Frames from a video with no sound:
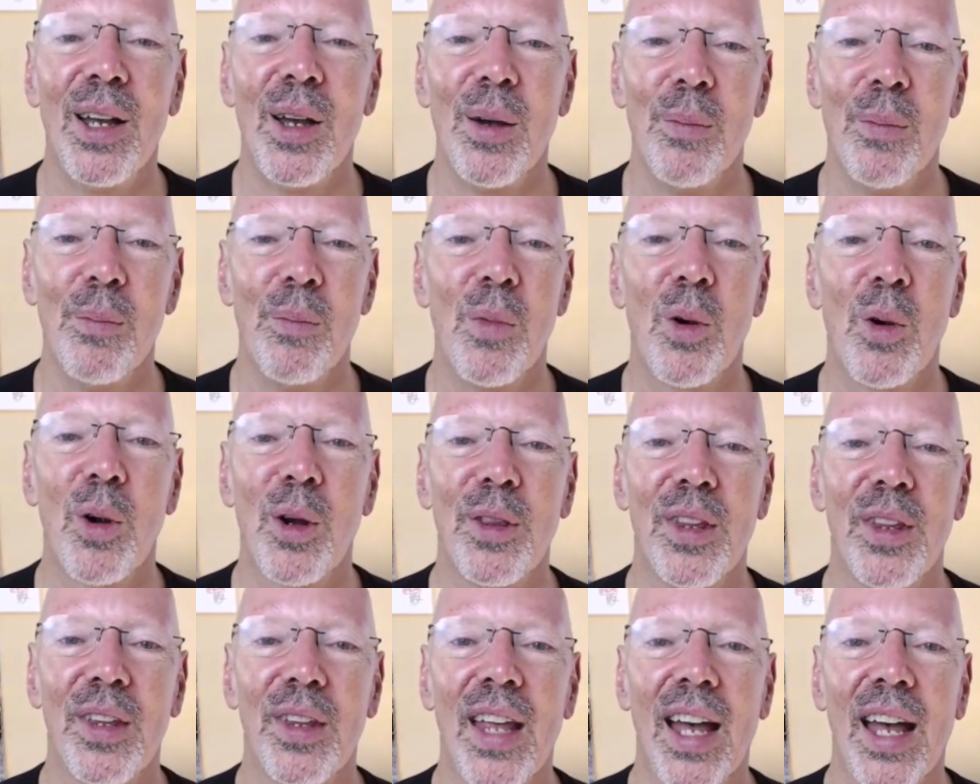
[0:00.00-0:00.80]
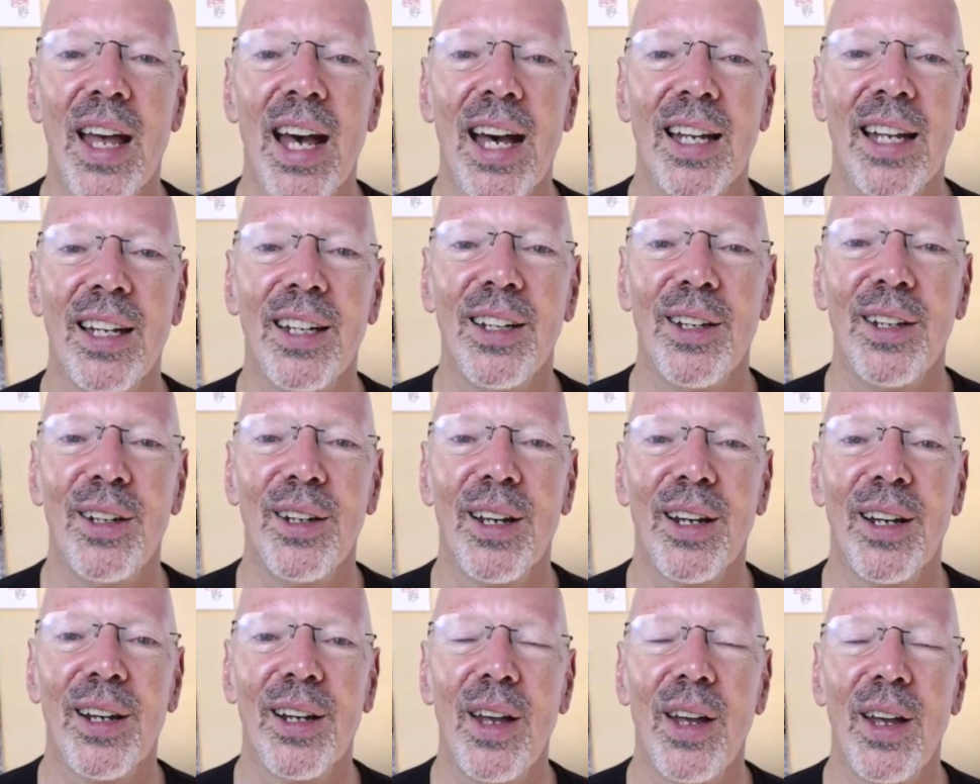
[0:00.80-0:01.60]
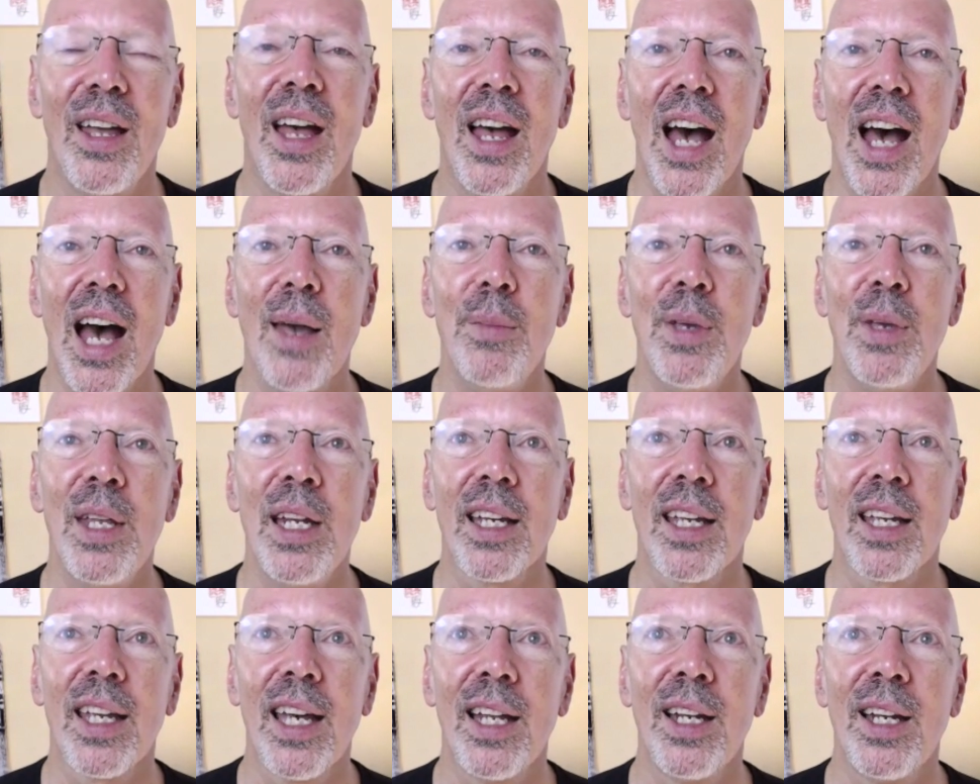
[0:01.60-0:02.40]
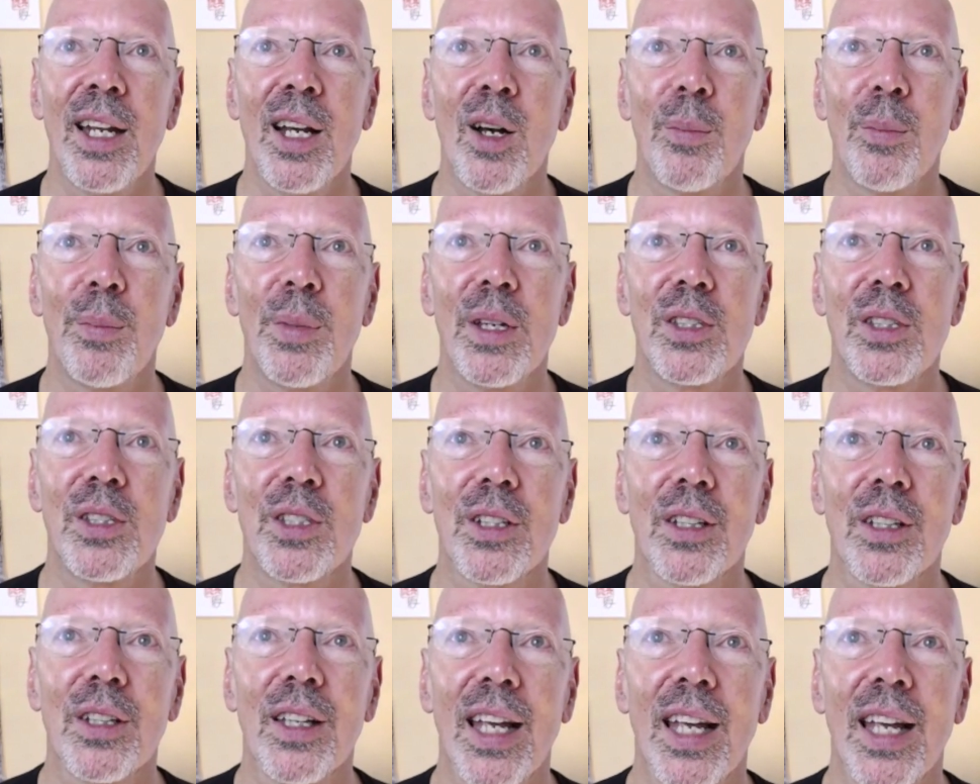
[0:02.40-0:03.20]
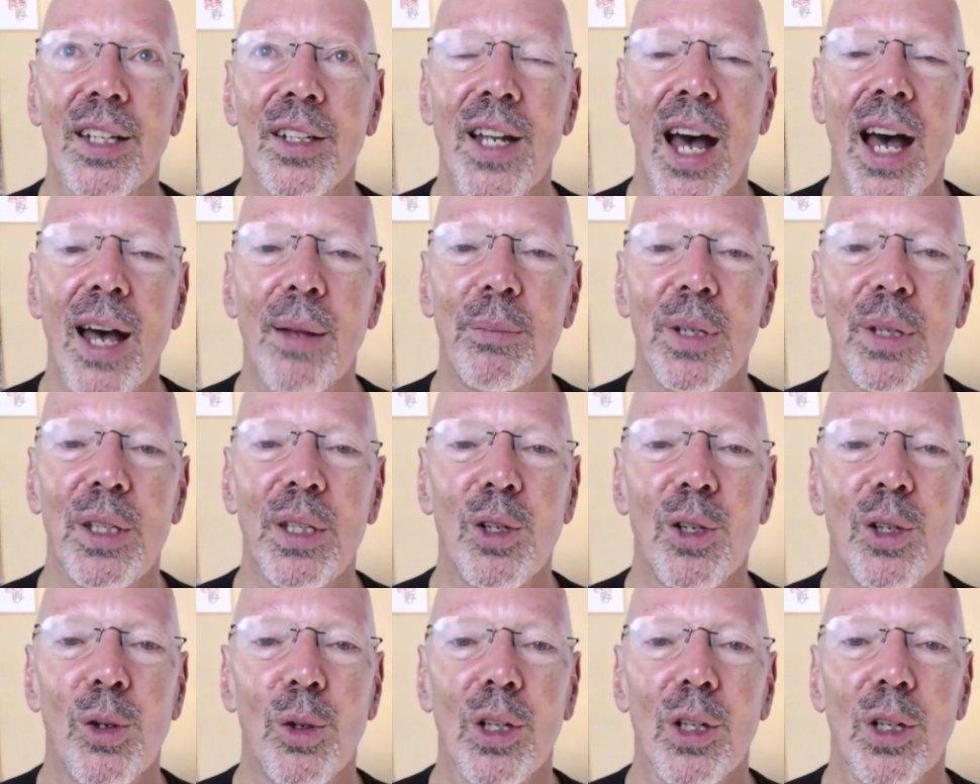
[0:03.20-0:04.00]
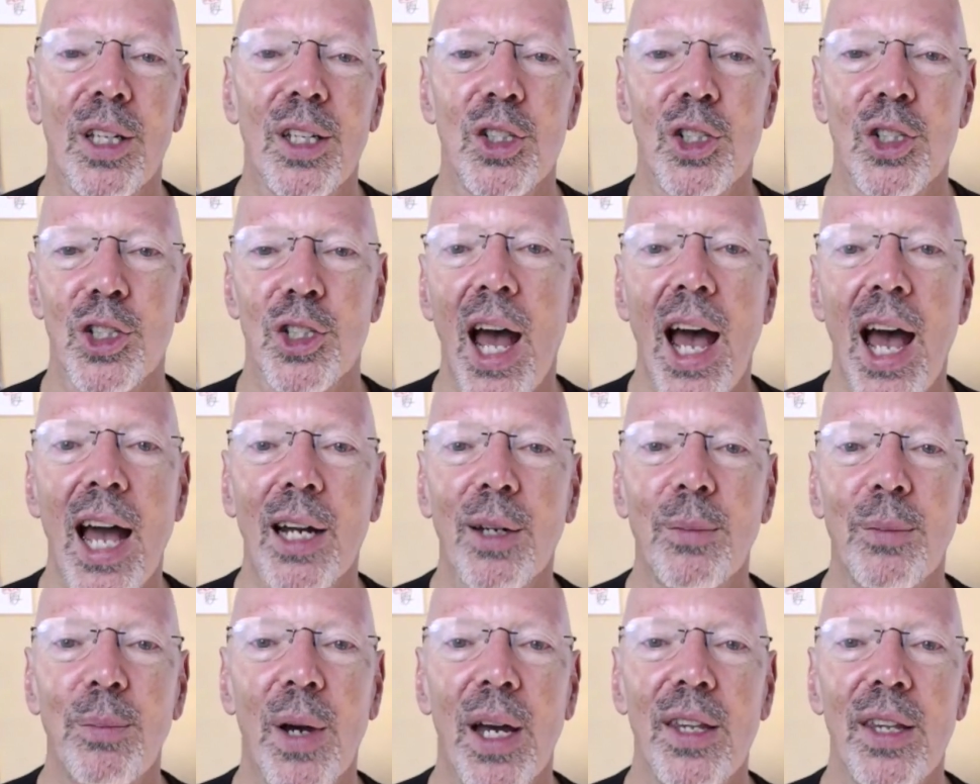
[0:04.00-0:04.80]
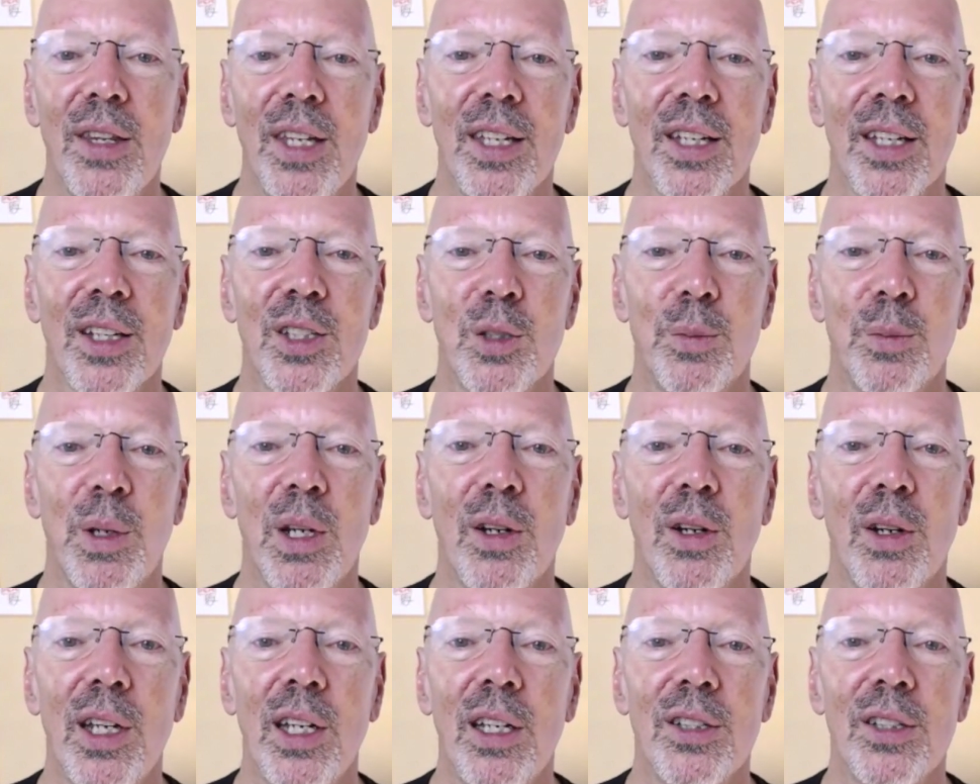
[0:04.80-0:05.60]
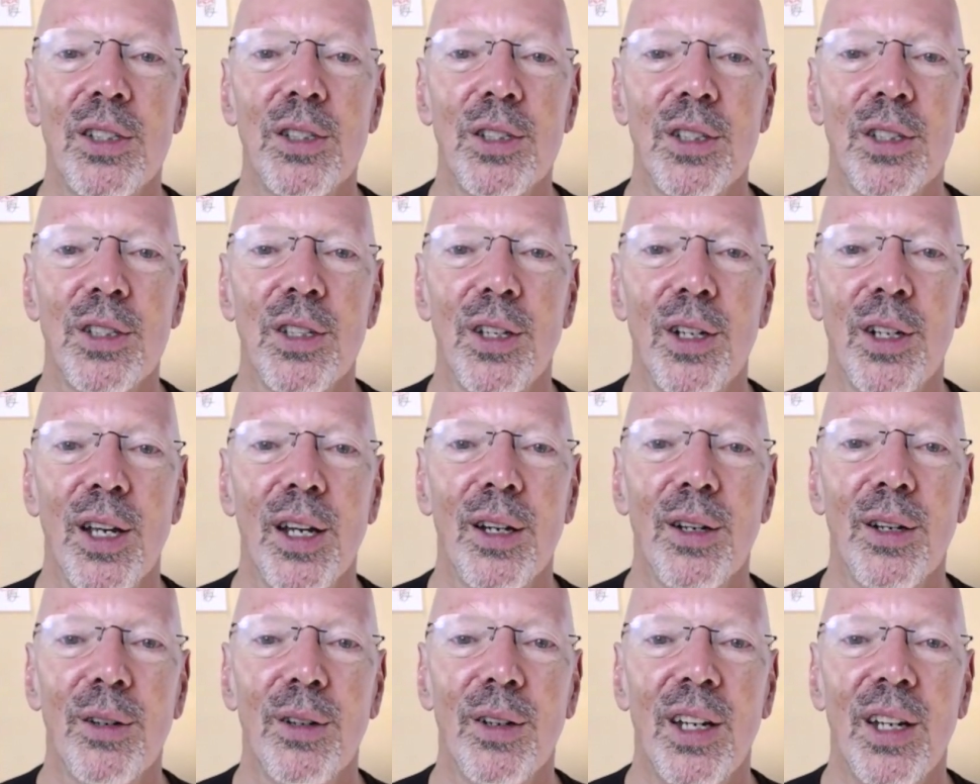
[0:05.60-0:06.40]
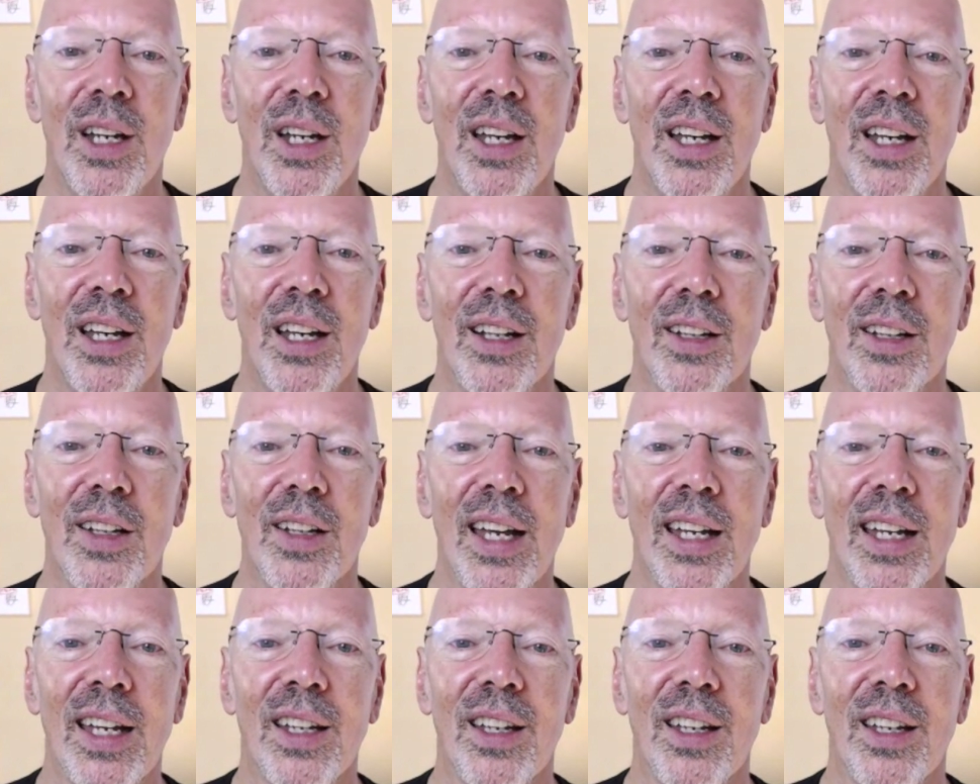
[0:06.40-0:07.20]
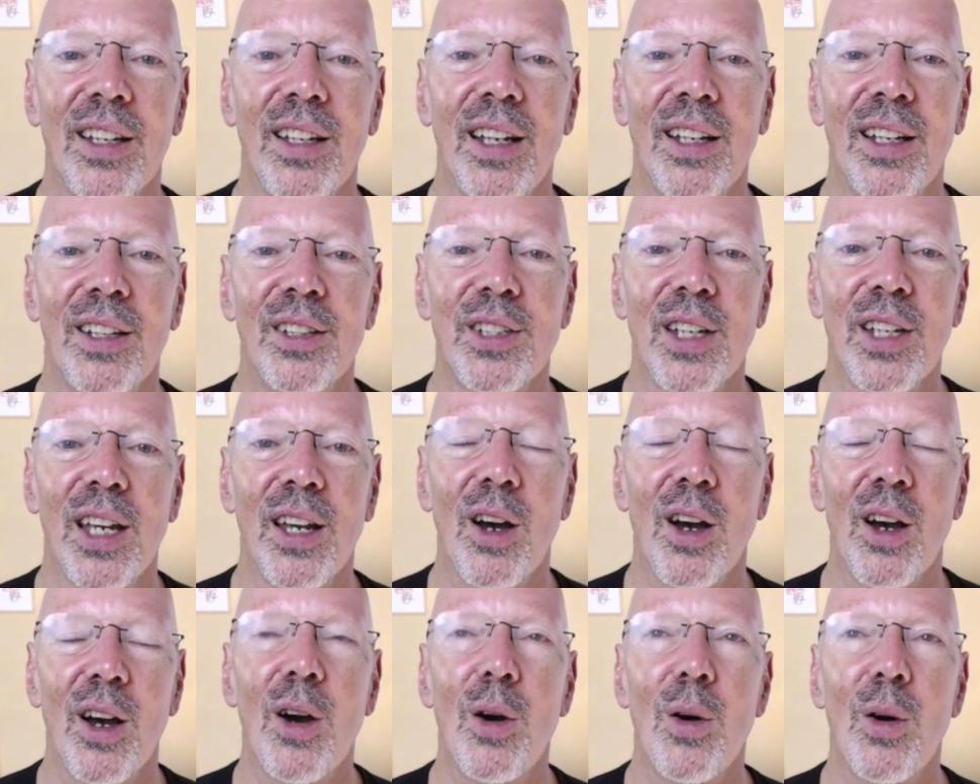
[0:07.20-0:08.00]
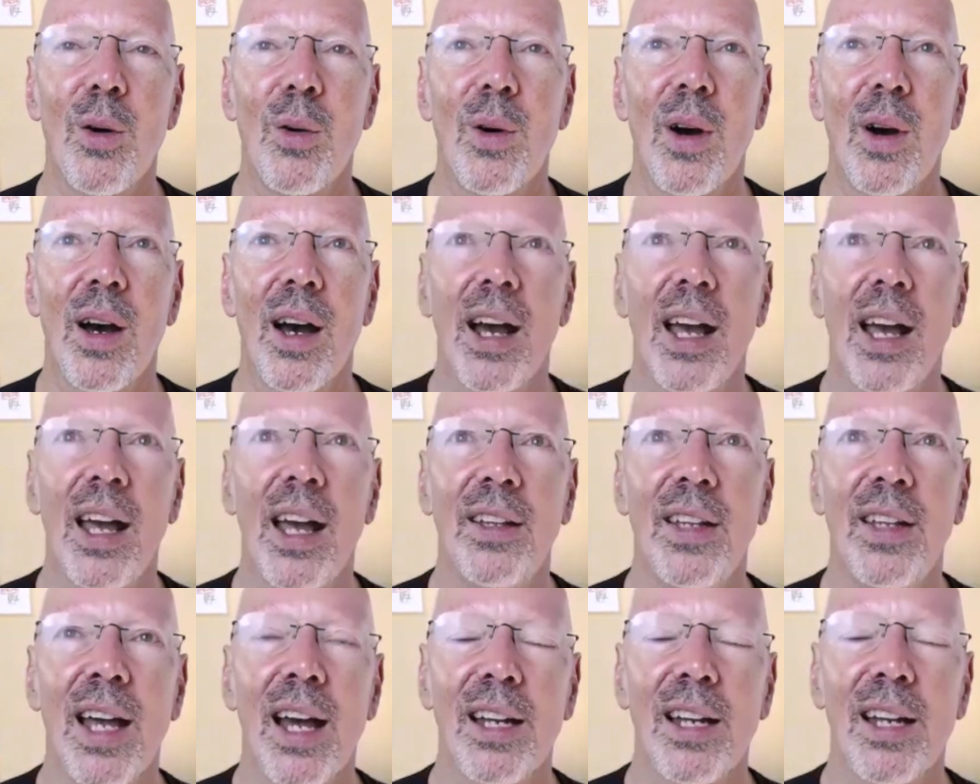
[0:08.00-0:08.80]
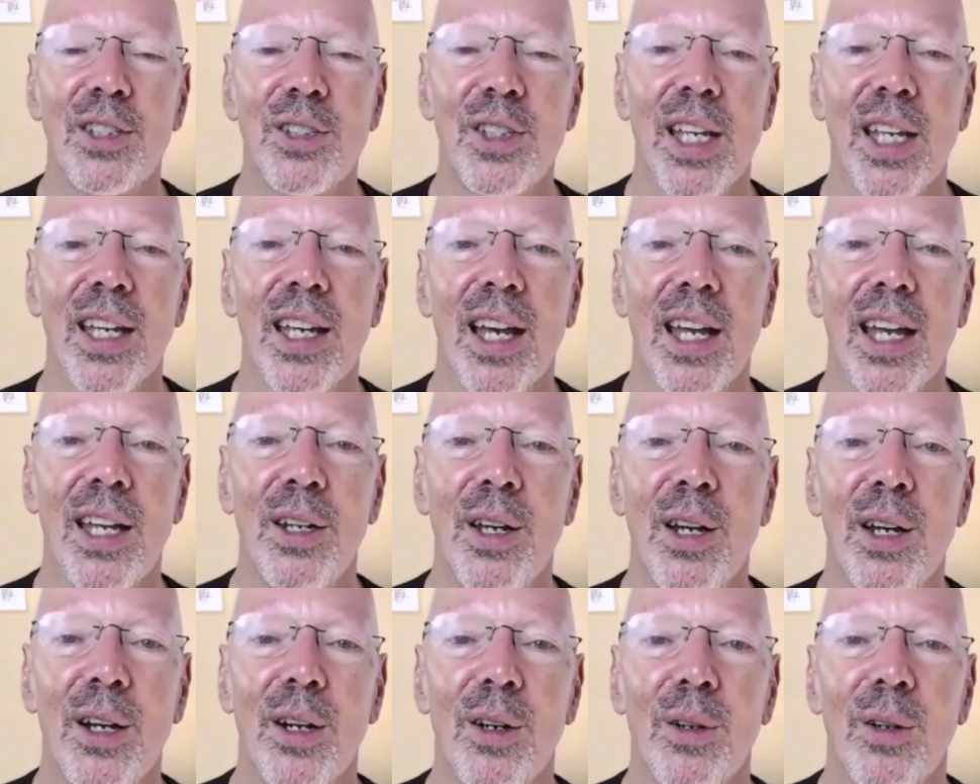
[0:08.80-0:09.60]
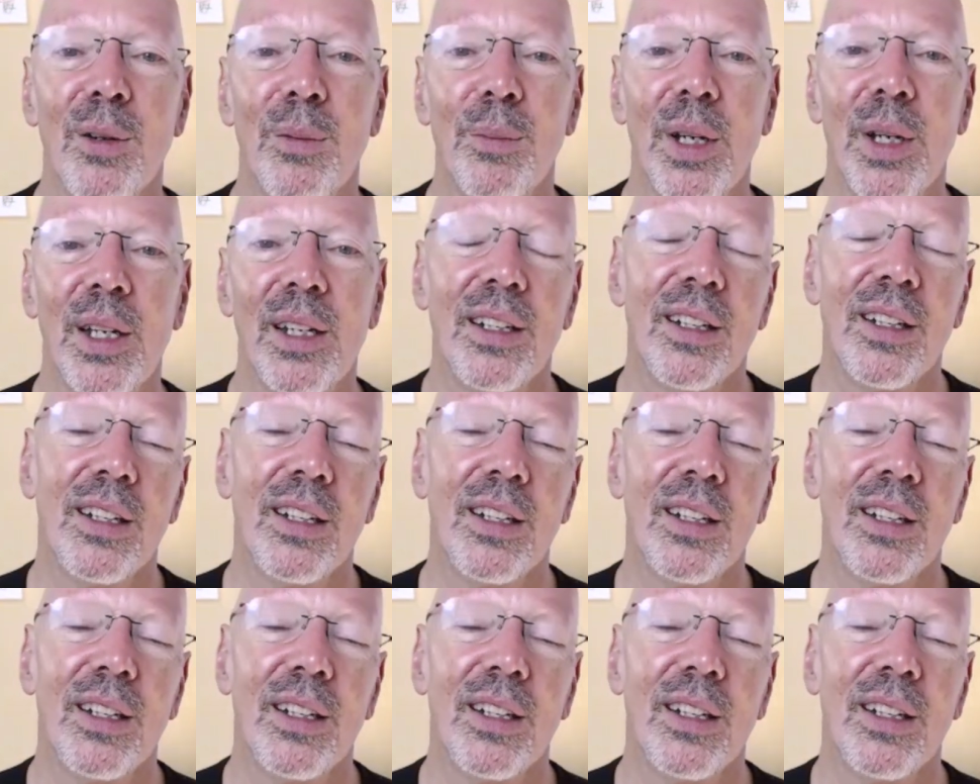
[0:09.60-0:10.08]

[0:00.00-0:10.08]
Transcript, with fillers: more than that, you know. It, I mean, it can help us, like, not be totally shocked by the experience, you know, like, and say, oh, I, now I think I know, but